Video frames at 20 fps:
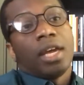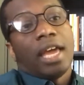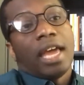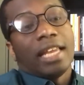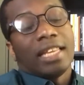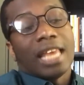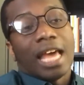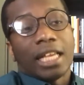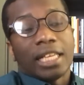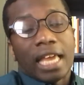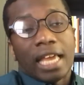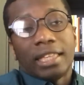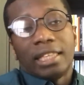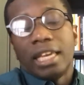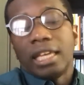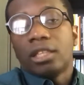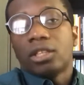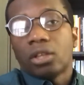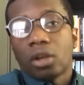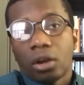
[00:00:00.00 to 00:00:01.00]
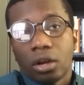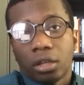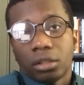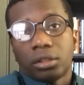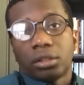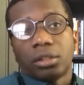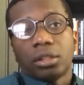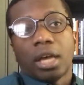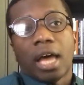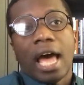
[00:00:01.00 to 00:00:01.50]
and they
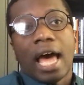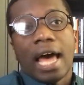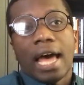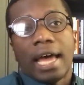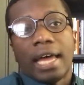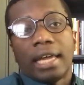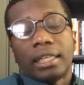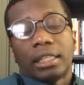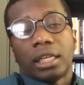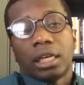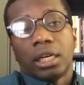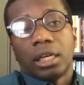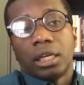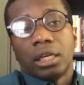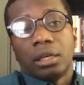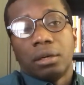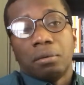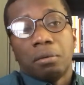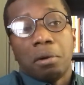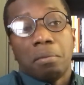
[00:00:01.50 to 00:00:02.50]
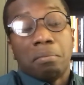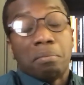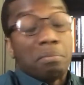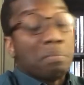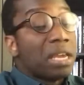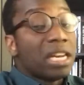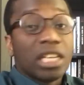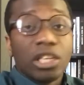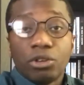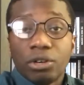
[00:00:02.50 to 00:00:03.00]
taught at
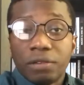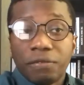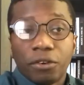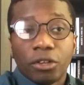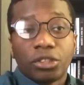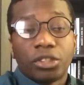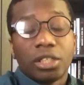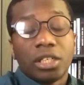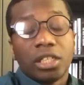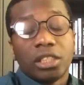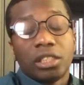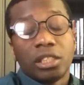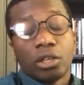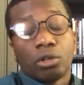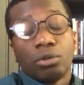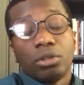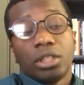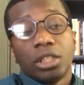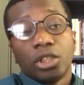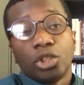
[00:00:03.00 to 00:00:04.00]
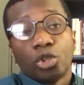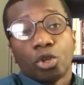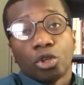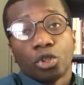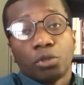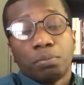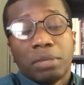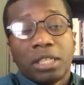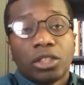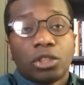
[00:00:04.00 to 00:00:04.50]
many universities, including
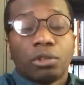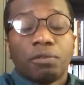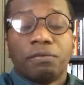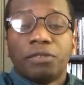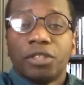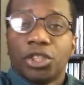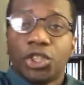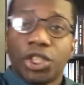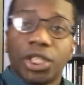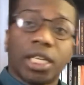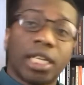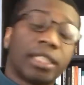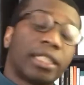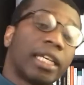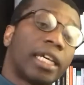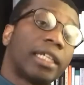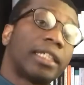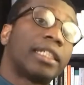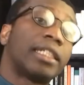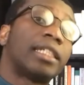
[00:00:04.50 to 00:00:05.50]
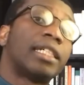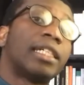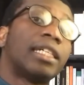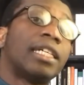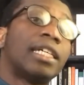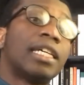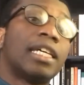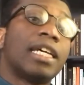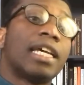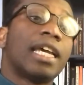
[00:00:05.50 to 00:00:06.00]
George Mason, Virginia Tech,
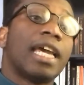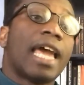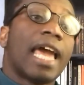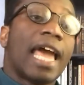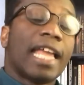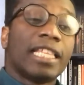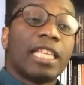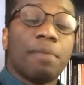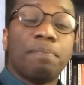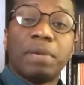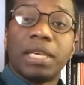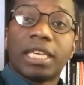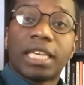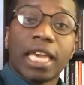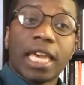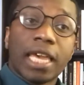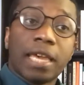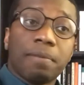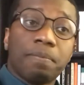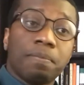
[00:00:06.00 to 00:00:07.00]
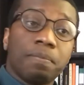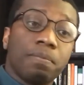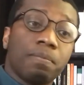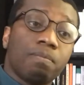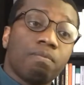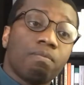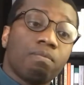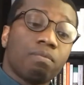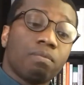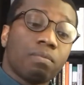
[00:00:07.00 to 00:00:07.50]
and they became
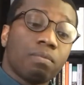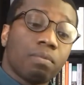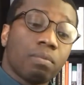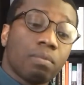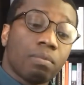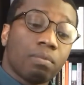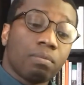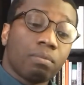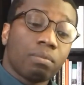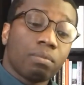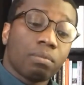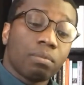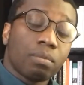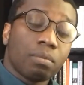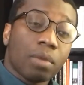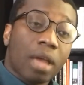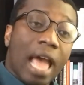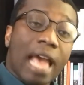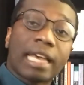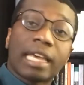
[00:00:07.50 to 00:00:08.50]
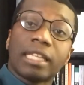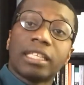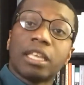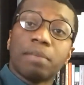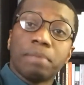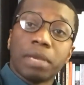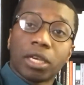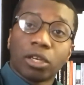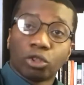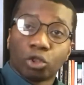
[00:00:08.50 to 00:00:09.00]

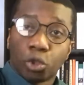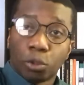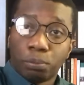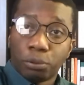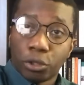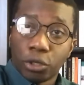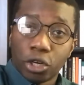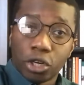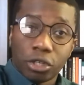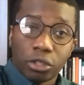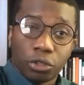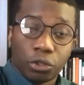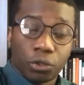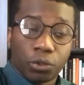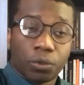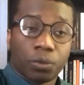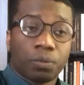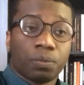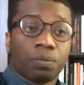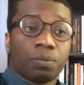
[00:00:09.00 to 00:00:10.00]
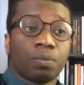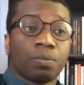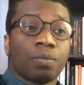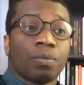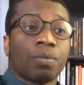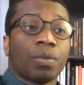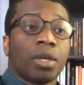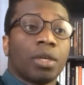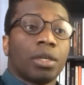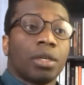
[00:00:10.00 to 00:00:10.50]
academic entrepreneurs.
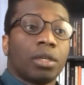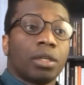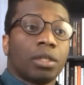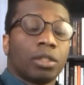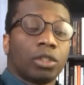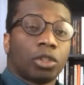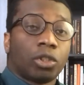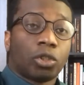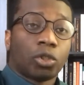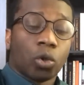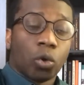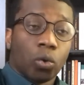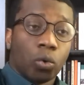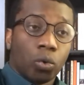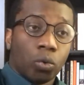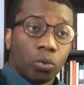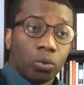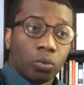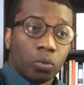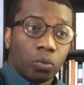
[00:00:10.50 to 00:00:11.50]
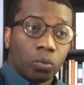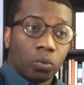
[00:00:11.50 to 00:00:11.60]
So